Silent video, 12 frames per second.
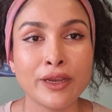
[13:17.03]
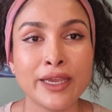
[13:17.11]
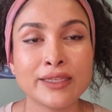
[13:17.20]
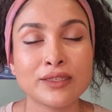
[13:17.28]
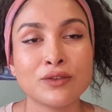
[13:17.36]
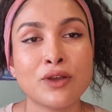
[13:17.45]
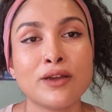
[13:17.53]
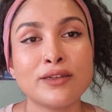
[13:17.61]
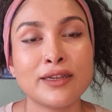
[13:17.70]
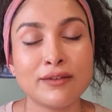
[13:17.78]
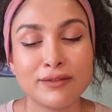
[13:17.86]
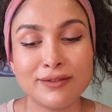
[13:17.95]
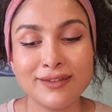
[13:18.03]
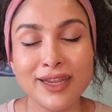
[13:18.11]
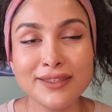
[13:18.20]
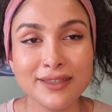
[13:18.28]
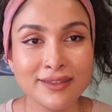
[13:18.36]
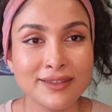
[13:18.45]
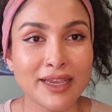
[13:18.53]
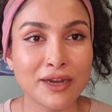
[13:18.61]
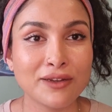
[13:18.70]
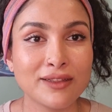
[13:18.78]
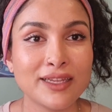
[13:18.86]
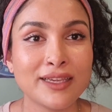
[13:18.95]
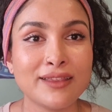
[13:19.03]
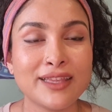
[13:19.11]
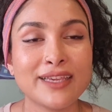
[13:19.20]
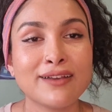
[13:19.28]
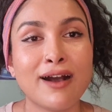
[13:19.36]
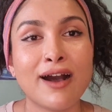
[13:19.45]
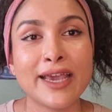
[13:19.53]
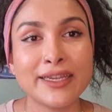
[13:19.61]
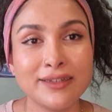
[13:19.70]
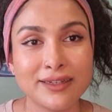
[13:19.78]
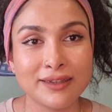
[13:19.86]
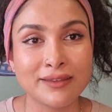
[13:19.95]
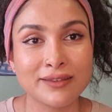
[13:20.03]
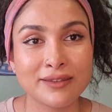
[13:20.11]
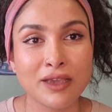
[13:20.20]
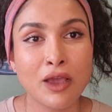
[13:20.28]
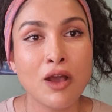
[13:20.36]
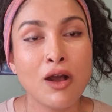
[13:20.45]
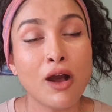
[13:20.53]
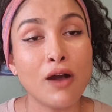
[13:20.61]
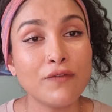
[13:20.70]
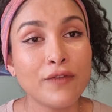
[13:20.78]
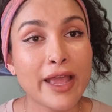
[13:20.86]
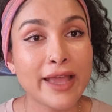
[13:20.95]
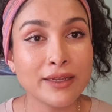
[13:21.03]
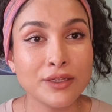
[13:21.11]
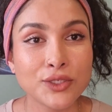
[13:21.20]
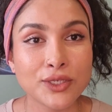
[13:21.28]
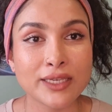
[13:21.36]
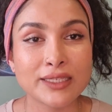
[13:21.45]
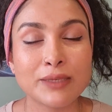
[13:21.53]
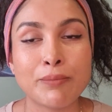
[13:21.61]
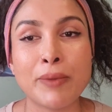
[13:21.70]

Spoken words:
It's not necessarily the kindest of energies,